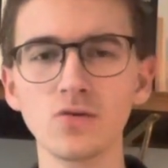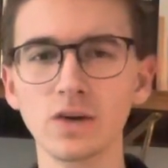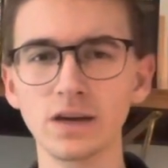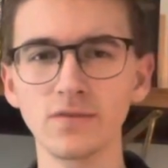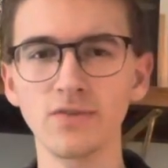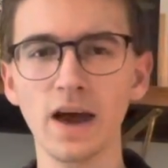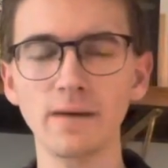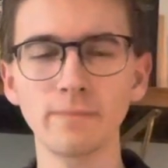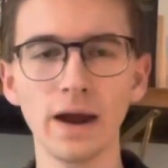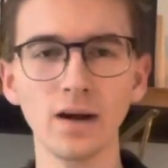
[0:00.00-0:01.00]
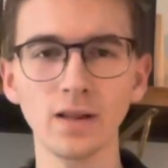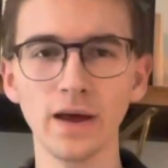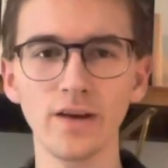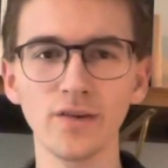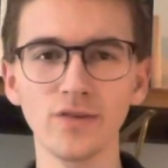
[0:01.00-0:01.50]
can find
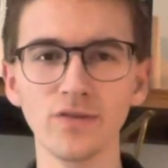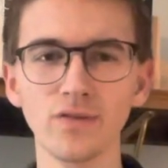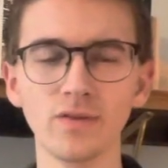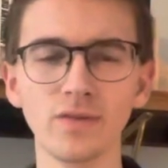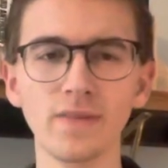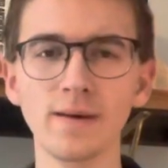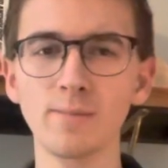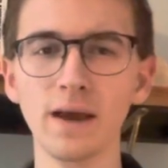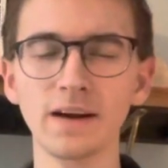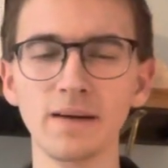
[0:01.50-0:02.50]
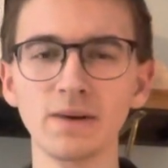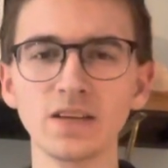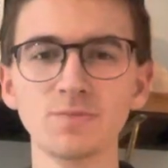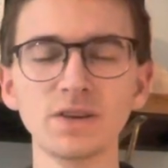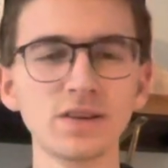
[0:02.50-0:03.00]
parallels that may not be
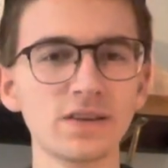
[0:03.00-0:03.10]
explicitly